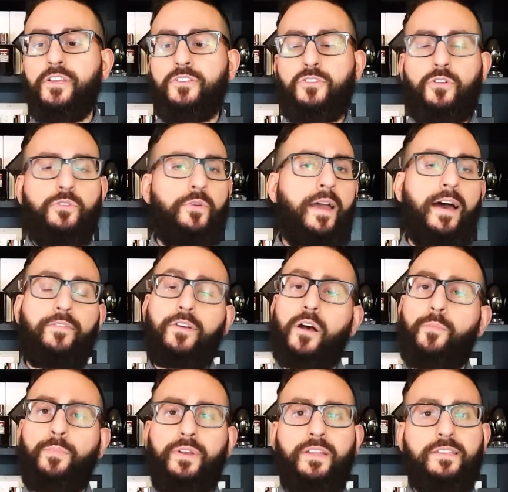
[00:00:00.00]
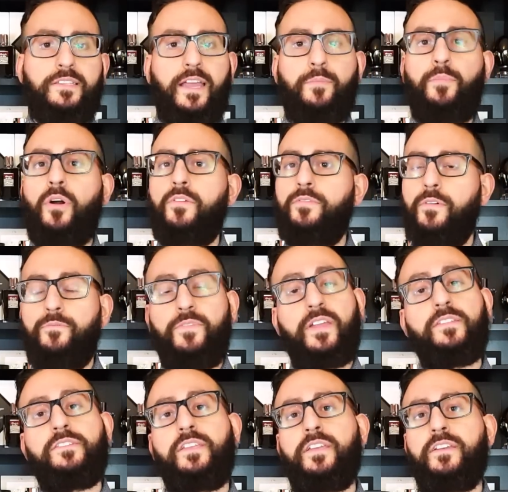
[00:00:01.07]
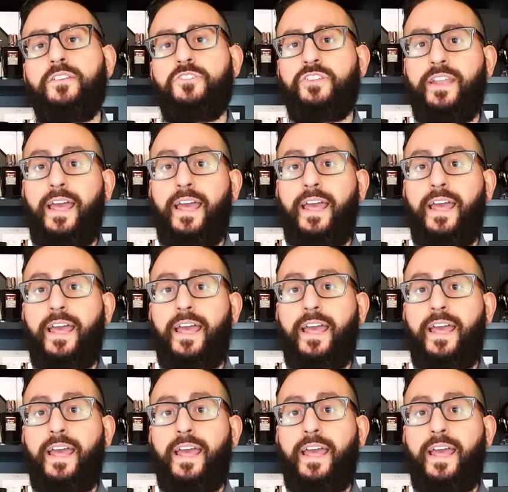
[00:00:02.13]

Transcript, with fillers: So you have companies like Parfum Vintage